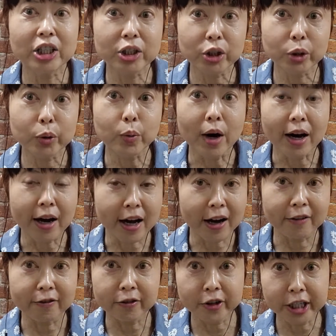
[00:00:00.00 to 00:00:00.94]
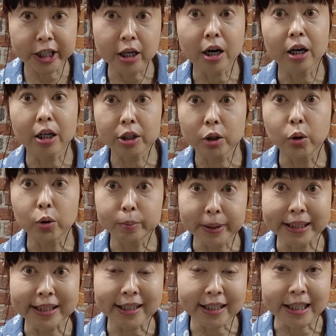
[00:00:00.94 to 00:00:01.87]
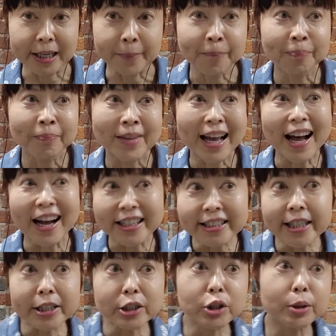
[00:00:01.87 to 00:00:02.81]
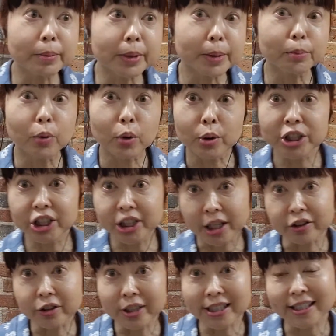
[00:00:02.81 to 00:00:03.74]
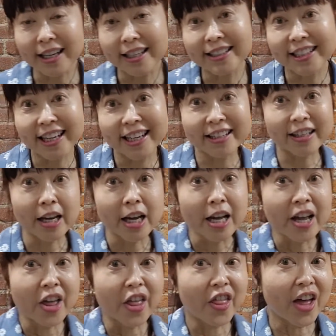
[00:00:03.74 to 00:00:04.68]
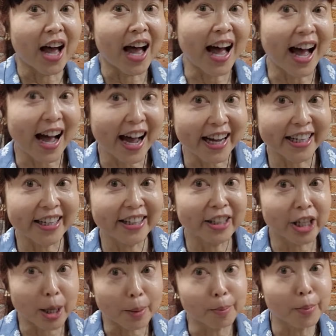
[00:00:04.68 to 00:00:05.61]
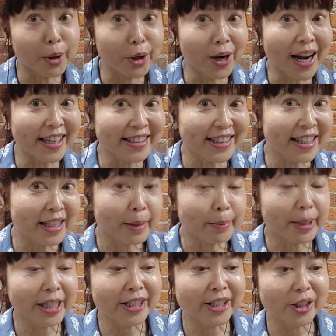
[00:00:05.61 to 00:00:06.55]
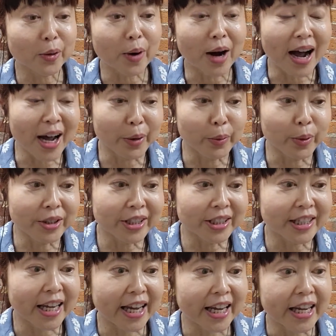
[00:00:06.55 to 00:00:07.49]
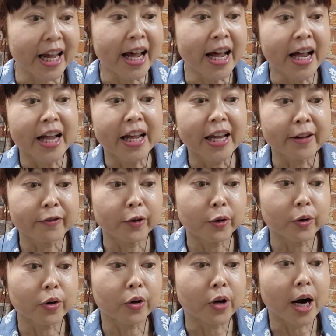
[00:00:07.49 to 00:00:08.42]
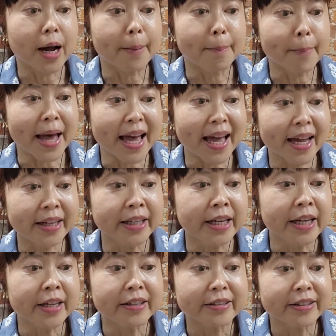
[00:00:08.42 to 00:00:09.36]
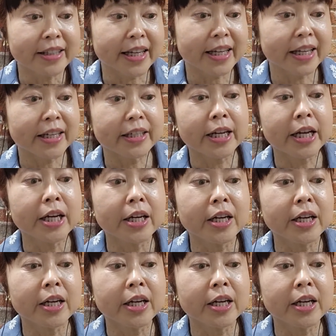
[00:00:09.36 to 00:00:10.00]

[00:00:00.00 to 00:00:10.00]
you are hovering on obesity. I tend to be more generous. I take the higher number as the limit. So I will say if you're a man, then